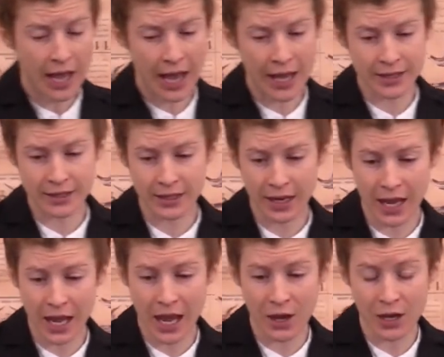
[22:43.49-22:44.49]
And
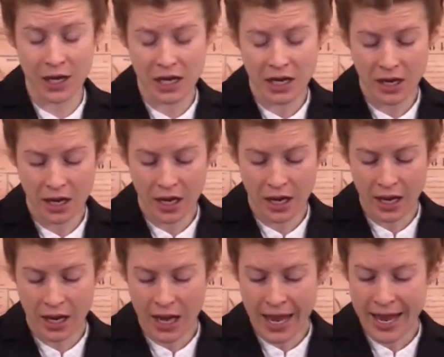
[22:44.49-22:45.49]
he
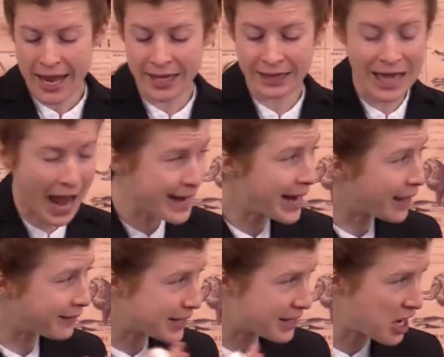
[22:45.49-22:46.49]
laid
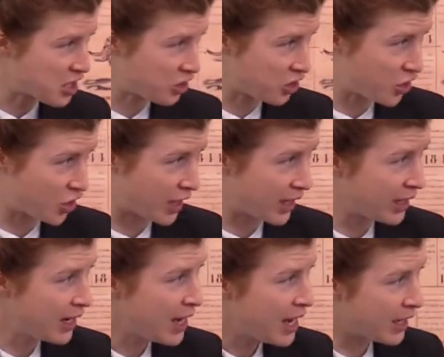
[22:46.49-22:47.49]
out this history
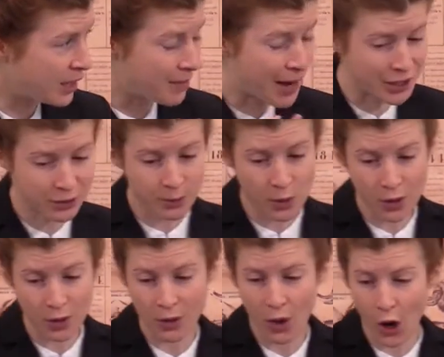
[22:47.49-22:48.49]
in a much
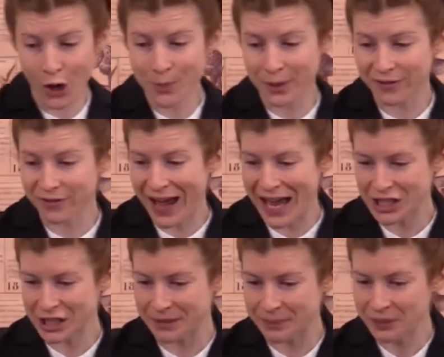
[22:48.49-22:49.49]
more open
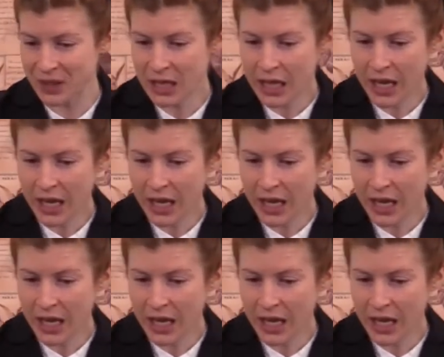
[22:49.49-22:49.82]
fashion.